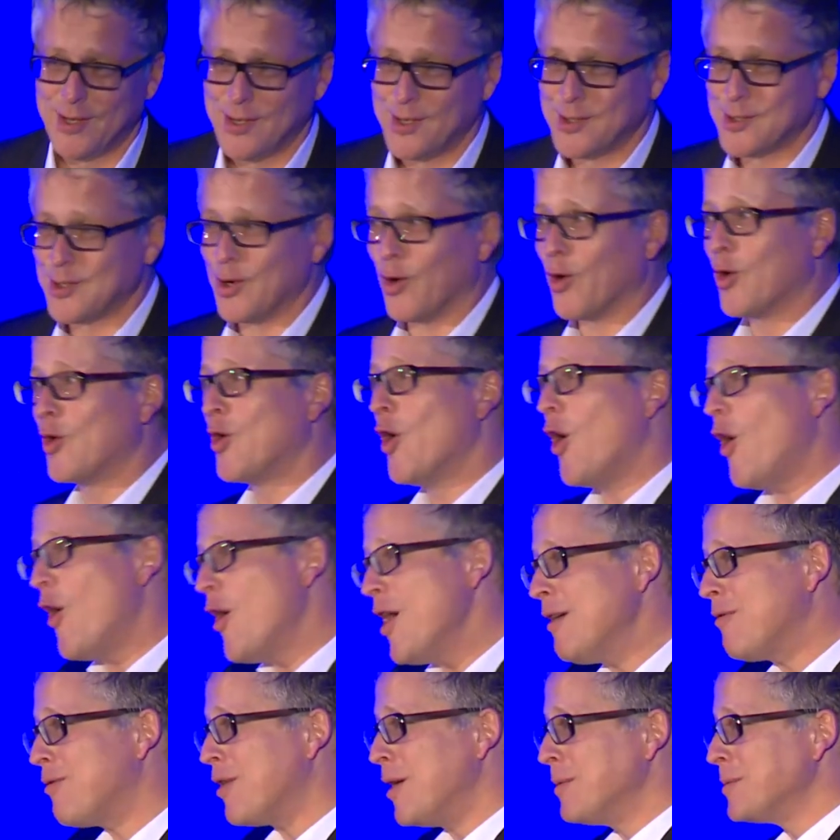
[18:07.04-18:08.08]
So
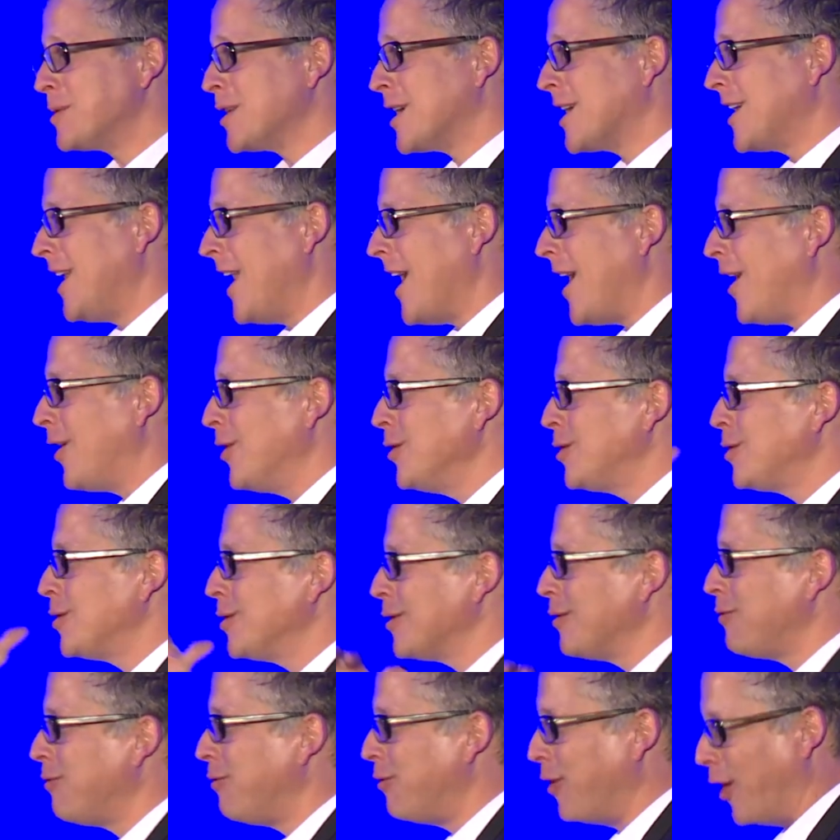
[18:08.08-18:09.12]
going from the cloud to
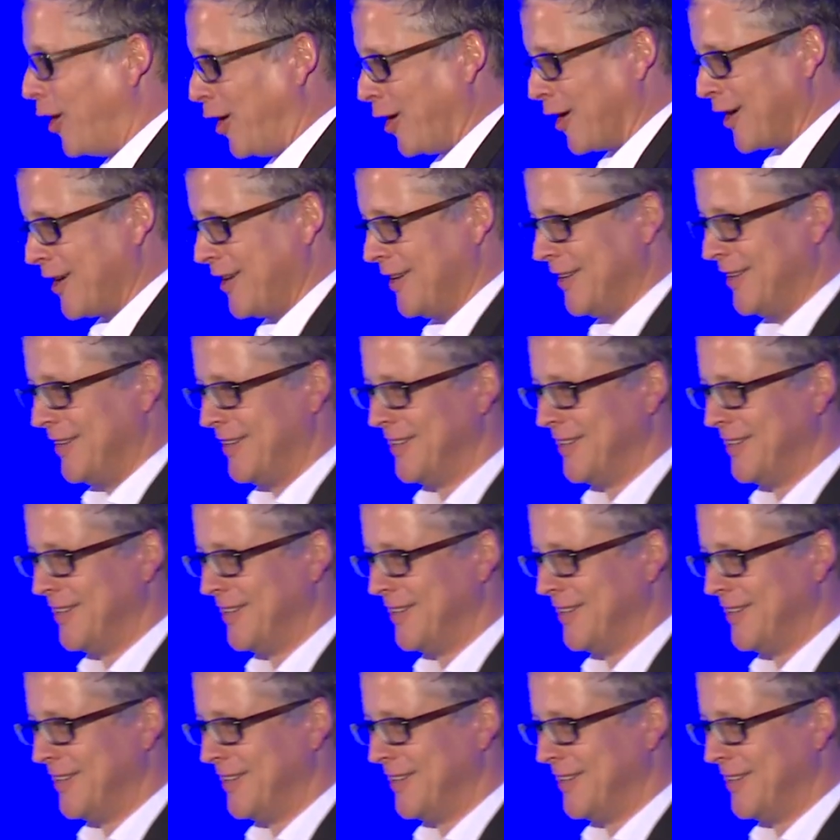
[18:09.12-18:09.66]
the fog.